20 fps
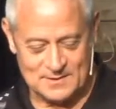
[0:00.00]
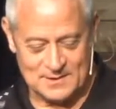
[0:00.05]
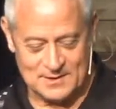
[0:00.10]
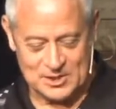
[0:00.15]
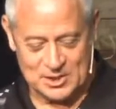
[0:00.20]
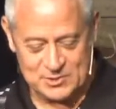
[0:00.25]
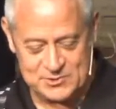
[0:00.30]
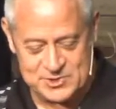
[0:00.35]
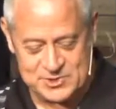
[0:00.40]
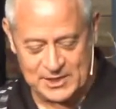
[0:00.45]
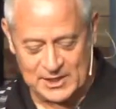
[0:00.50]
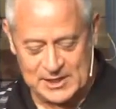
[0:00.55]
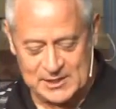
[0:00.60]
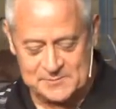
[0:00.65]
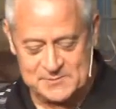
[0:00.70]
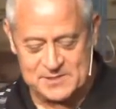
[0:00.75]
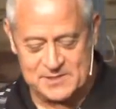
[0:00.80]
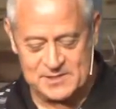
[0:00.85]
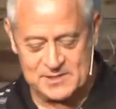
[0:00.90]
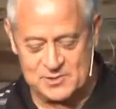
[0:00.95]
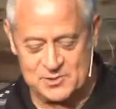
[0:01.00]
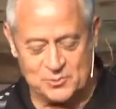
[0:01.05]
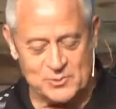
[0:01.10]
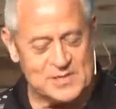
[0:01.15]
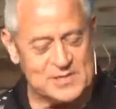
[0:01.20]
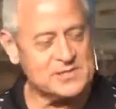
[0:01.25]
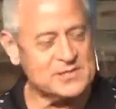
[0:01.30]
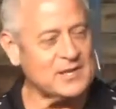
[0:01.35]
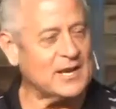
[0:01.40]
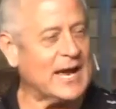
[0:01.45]
You know, James says that we
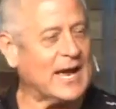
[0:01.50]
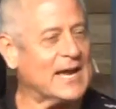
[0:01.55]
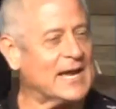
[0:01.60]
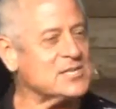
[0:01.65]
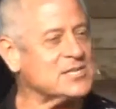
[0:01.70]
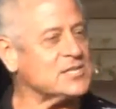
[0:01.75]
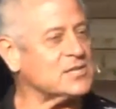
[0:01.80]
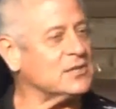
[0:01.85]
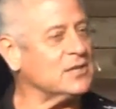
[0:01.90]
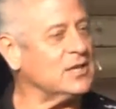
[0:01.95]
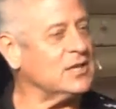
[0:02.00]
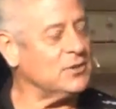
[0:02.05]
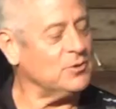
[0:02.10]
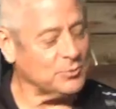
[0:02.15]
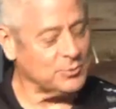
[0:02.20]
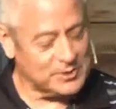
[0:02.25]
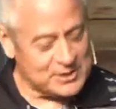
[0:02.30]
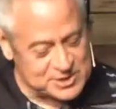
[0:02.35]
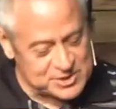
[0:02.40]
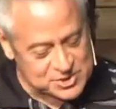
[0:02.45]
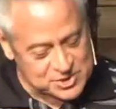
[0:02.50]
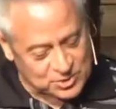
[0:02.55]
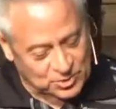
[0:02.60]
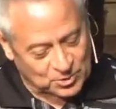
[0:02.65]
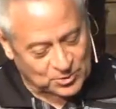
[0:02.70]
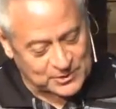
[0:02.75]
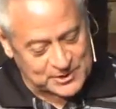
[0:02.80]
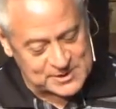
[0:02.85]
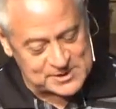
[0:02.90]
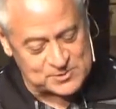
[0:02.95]
should actually
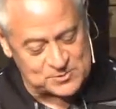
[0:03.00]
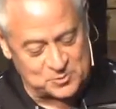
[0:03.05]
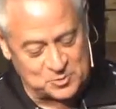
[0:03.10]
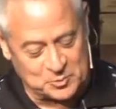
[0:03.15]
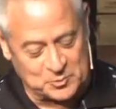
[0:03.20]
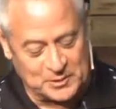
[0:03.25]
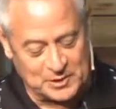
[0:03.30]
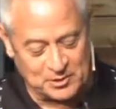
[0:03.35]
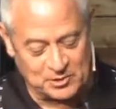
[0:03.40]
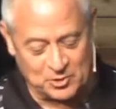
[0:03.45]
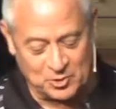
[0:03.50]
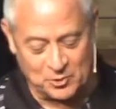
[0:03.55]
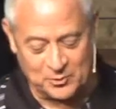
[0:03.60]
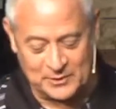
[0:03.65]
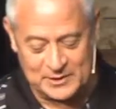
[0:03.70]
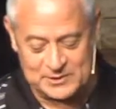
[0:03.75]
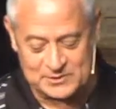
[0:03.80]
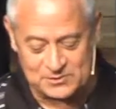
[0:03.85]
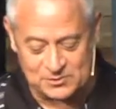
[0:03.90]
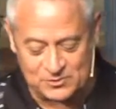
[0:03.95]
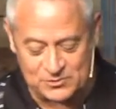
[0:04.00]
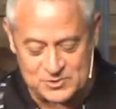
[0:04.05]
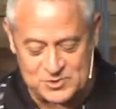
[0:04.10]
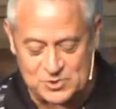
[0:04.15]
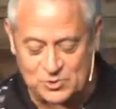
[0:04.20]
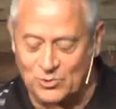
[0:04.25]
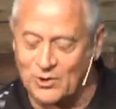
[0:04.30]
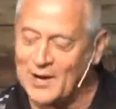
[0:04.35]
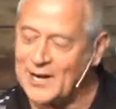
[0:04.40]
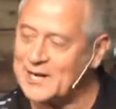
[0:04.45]
rejoice when we are going through
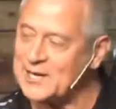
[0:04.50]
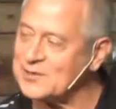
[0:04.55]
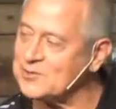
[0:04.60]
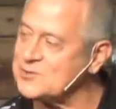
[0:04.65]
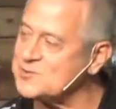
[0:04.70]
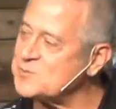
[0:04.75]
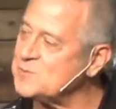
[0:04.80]
trials